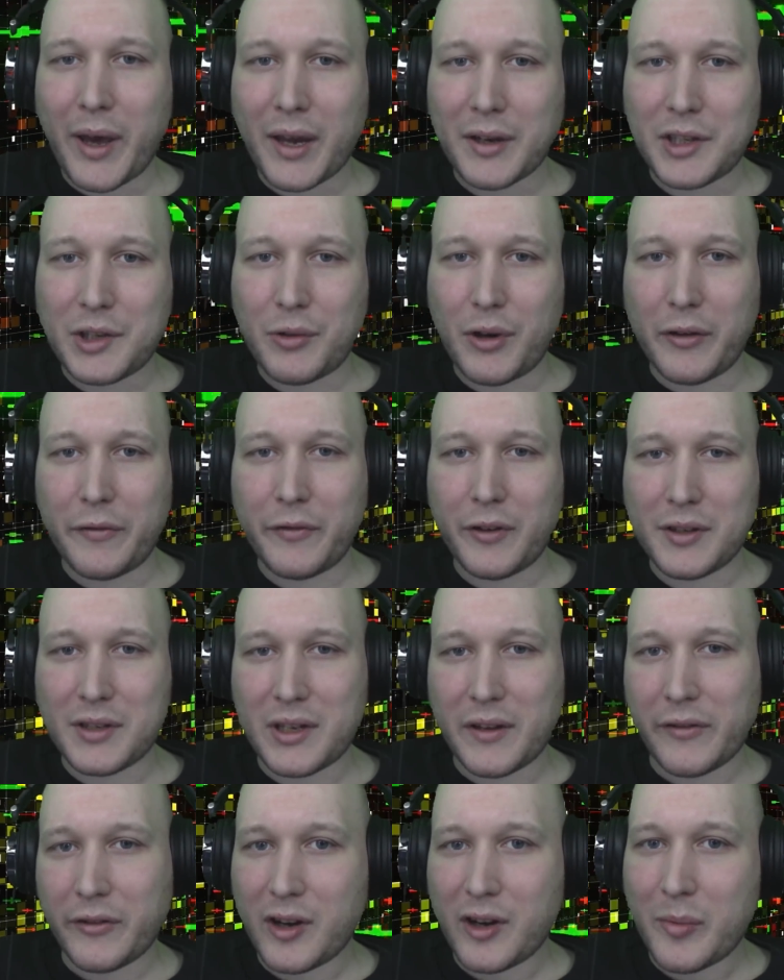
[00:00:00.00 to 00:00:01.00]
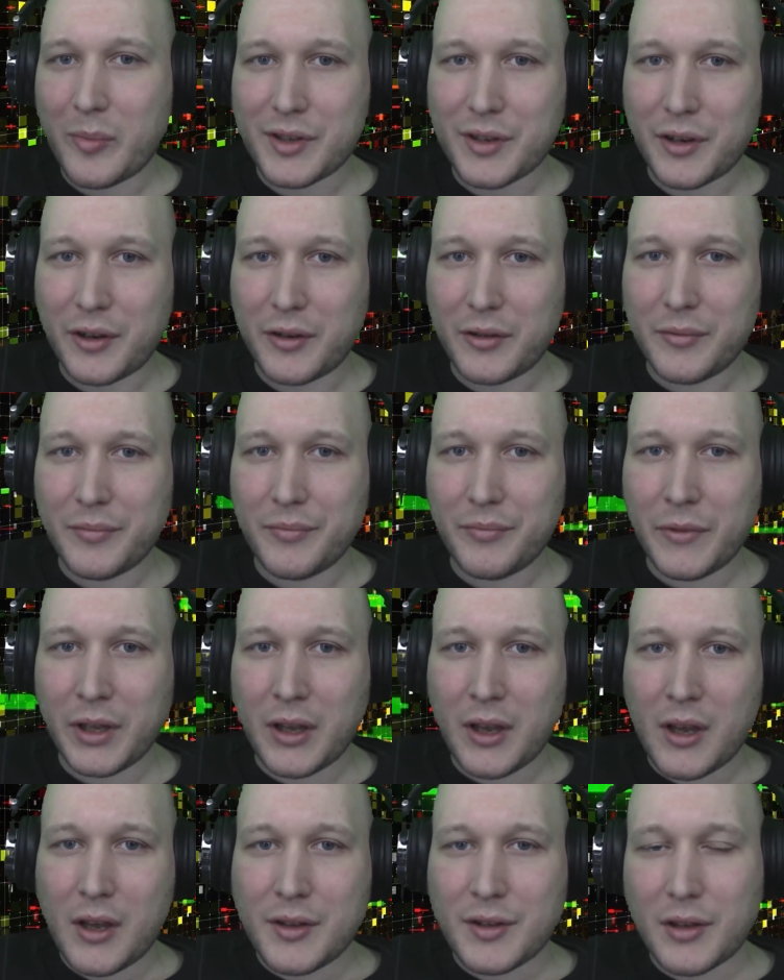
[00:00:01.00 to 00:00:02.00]
to our first ever episode.
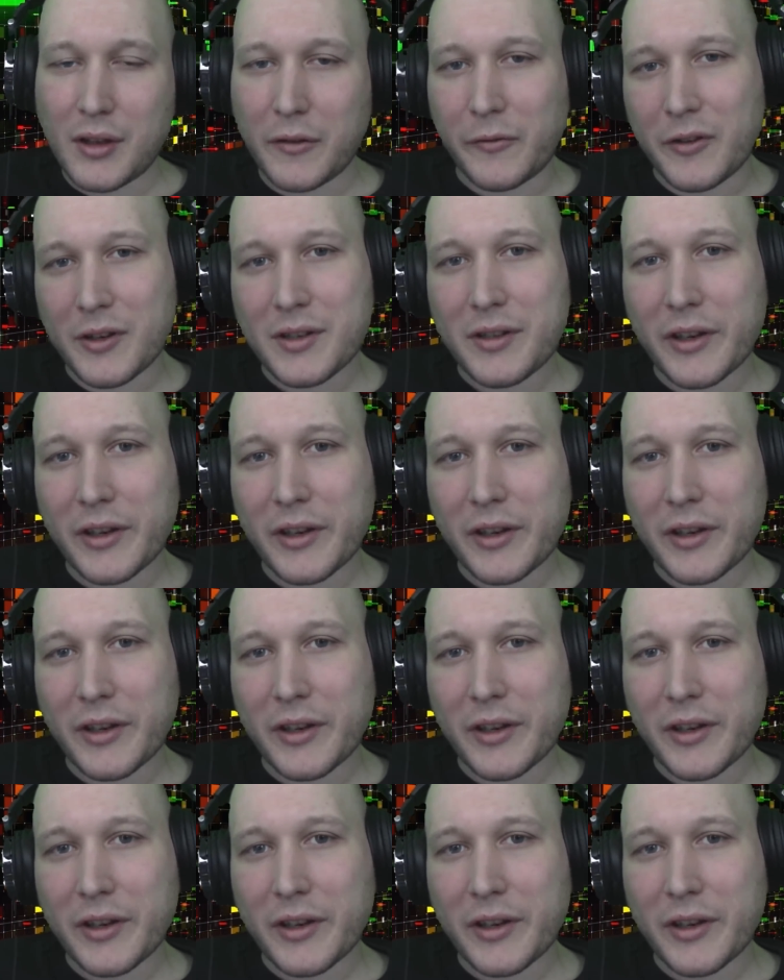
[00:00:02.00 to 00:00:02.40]
So the first